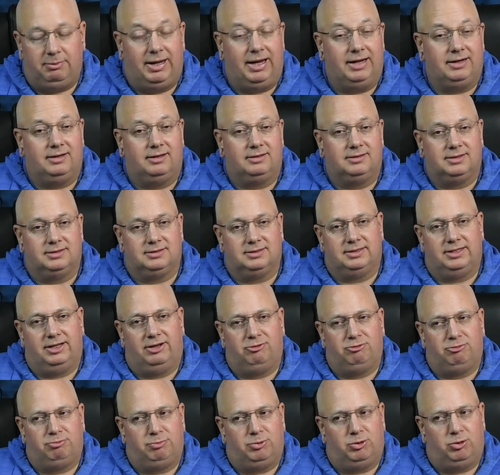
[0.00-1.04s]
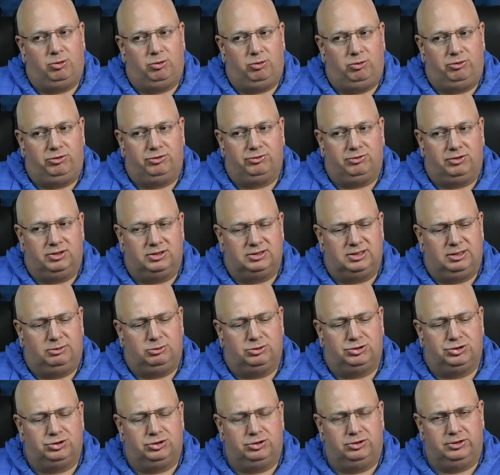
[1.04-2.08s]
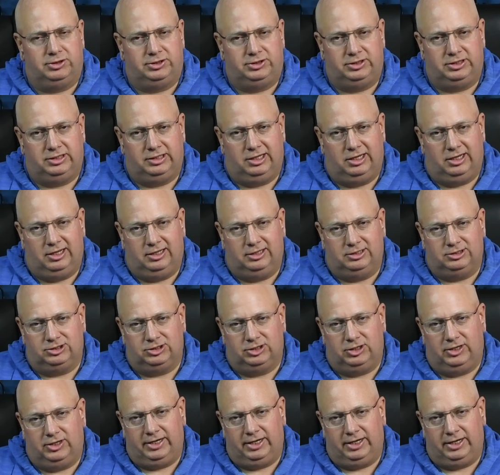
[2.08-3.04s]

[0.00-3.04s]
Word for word: a magnet doesn't have poles, for example. Sure it does.